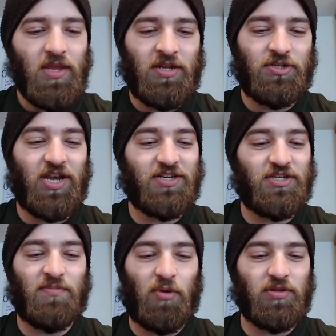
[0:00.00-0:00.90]

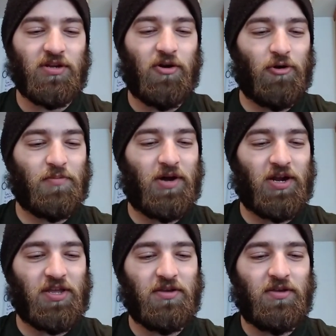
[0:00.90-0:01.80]
injection molded hard
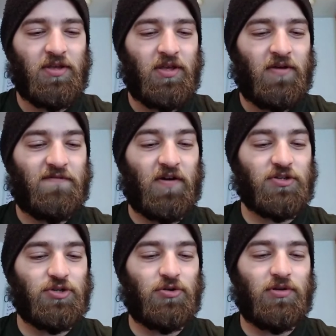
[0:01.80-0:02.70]
body,
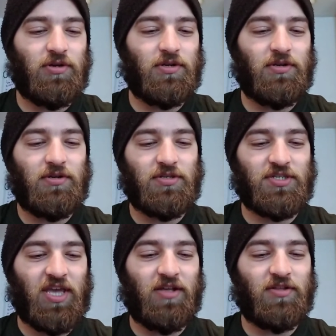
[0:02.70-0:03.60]
functional hood,
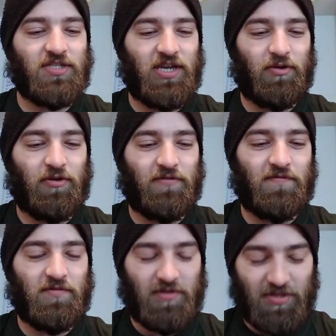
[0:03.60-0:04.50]
scale interior
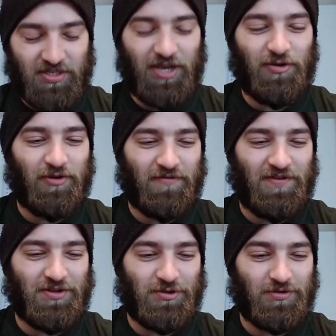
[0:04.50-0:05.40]
interior
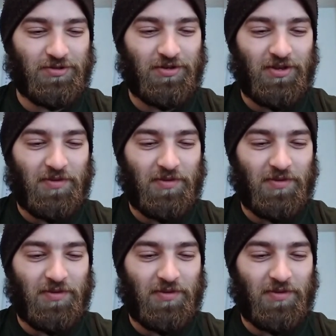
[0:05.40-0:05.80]
features,